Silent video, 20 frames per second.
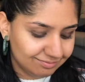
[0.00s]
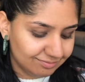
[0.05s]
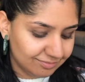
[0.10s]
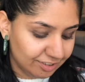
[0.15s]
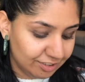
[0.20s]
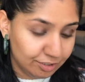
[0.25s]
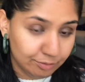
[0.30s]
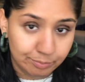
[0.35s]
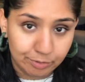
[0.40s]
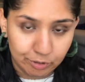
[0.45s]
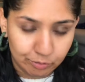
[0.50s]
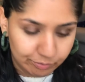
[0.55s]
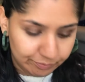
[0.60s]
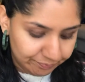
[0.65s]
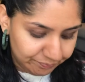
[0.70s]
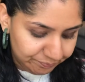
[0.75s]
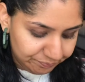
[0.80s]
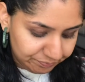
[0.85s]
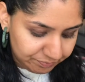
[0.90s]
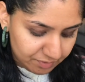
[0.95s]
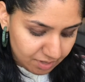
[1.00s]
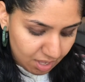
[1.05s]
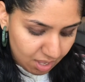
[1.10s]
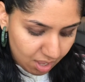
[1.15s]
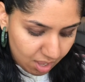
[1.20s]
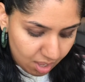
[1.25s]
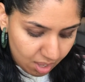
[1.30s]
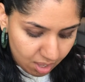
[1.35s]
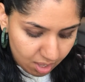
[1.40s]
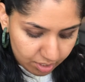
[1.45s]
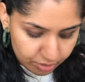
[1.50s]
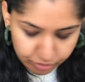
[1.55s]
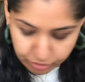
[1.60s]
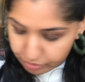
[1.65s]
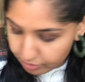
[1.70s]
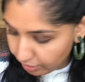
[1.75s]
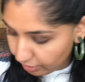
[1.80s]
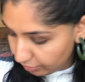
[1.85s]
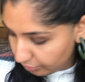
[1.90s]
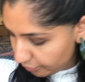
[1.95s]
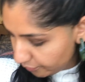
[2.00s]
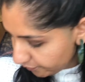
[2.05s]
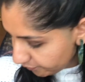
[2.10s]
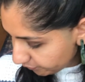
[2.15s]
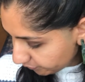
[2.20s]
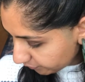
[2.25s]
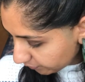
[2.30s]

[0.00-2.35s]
It's a beaut. So